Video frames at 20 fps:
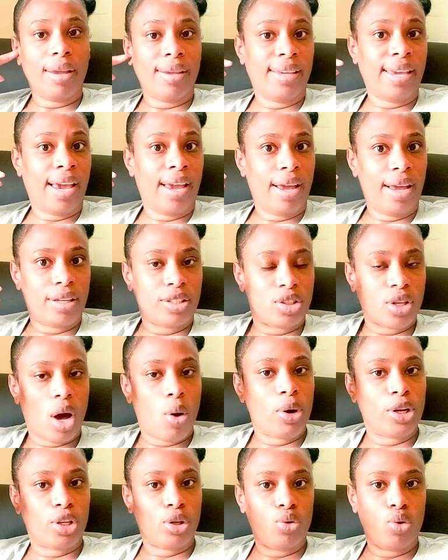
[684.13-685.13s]
Yeah, so
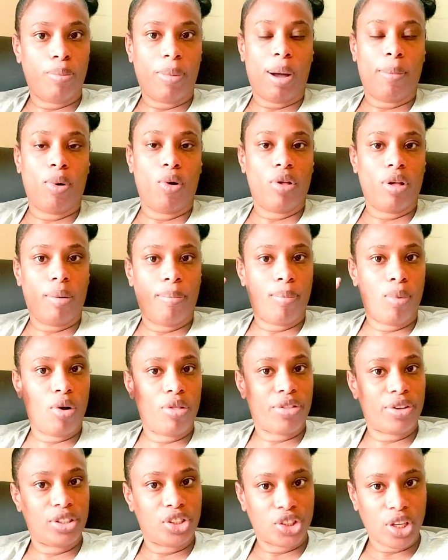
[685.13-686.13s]
I went to do my
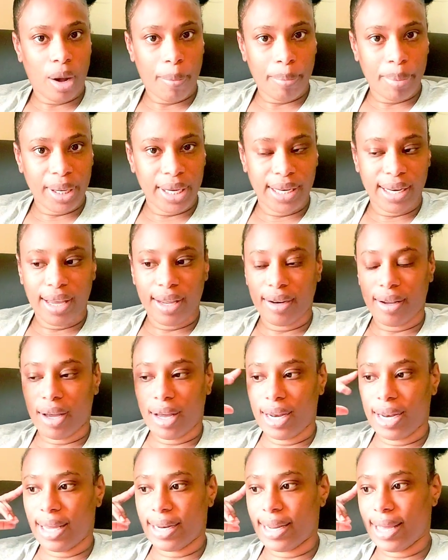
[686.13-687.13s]
monthly shopping and
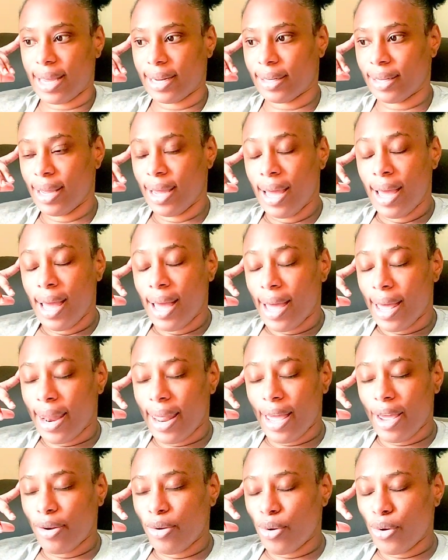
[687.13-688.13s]
all of that. And
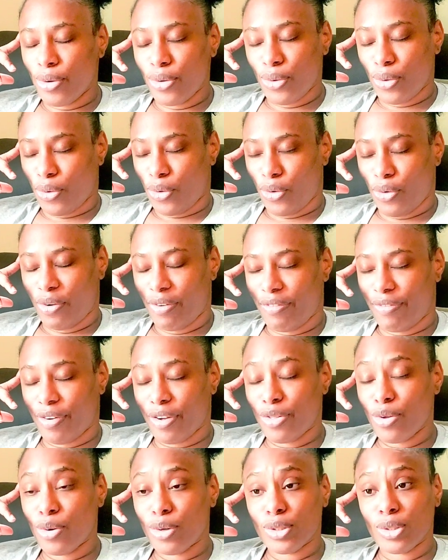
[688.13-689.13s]
I don't know,
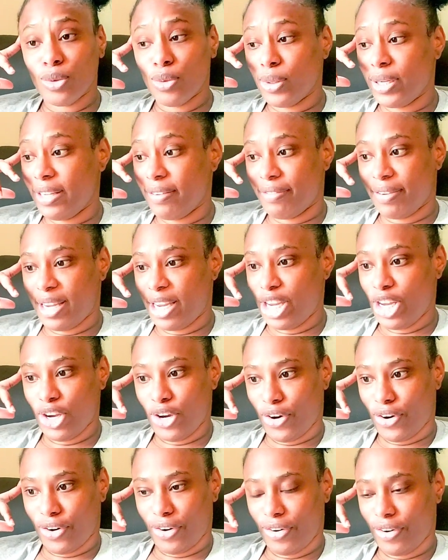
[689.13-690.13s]
for those who live
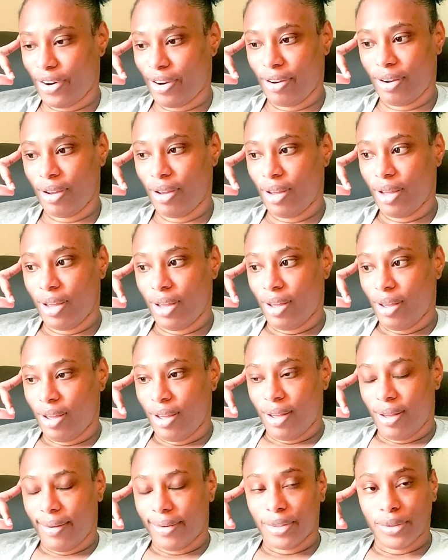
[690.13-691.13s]
here,
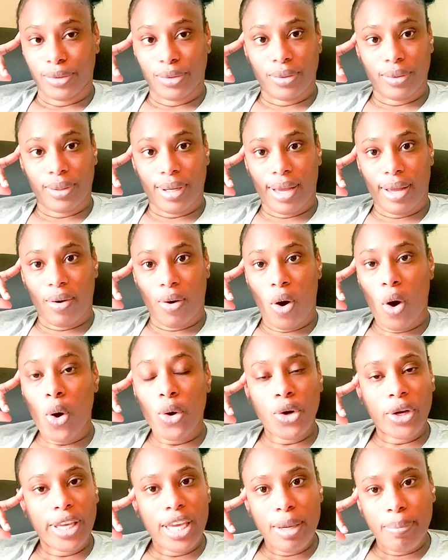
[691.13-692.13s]

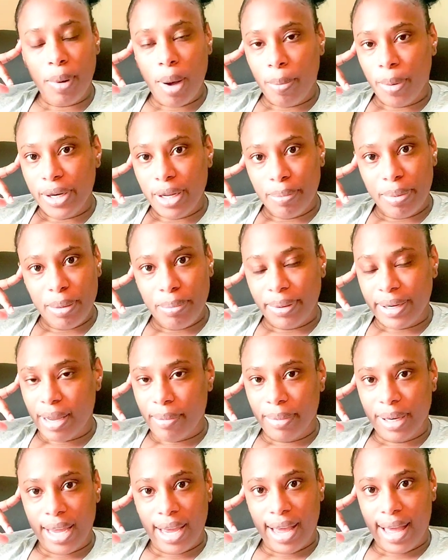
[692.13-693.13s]
how to keep up with the people
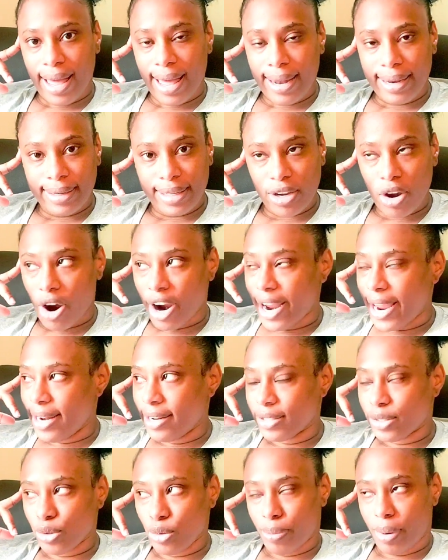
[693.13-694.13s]
in there, Aldi or
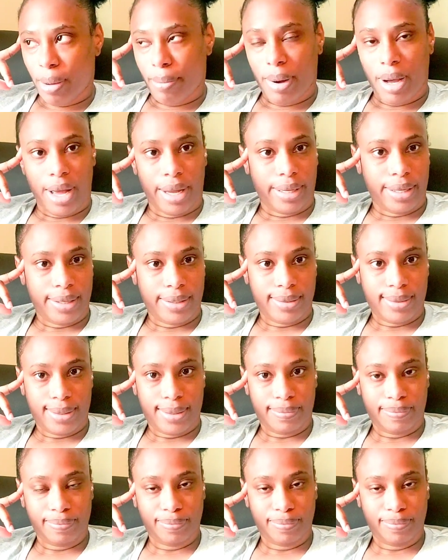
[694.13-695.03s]
any supermarket?